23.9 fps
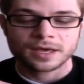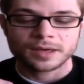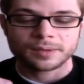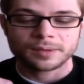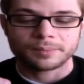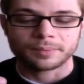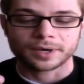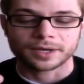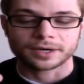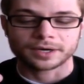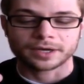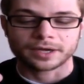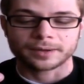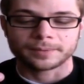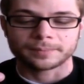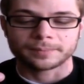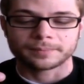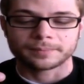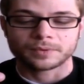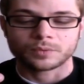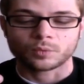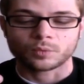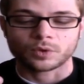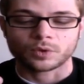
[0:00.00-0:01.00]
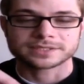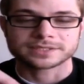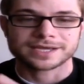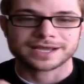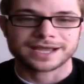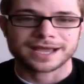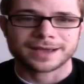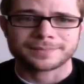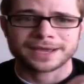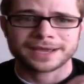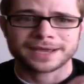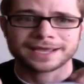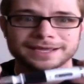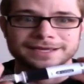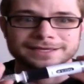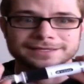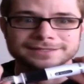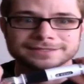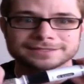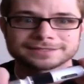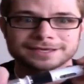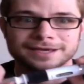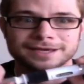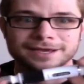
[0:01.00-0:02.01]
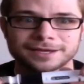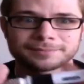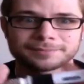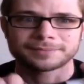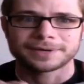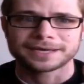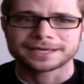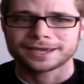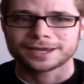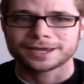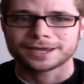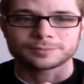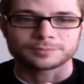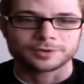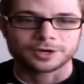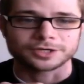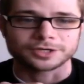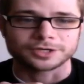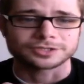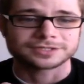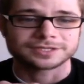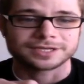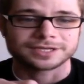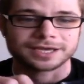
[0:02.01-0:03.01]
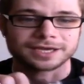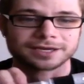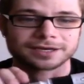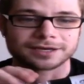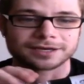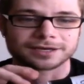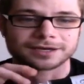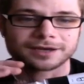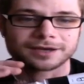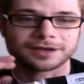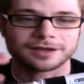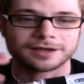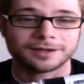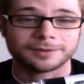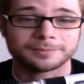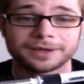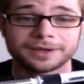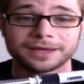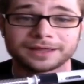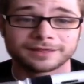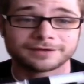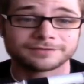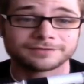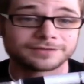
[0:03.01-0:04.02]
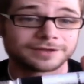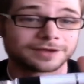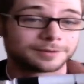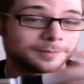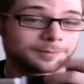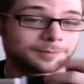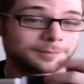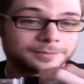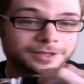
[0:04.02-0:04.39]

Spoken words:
But once I got my hands on my Kent brush set, I love them.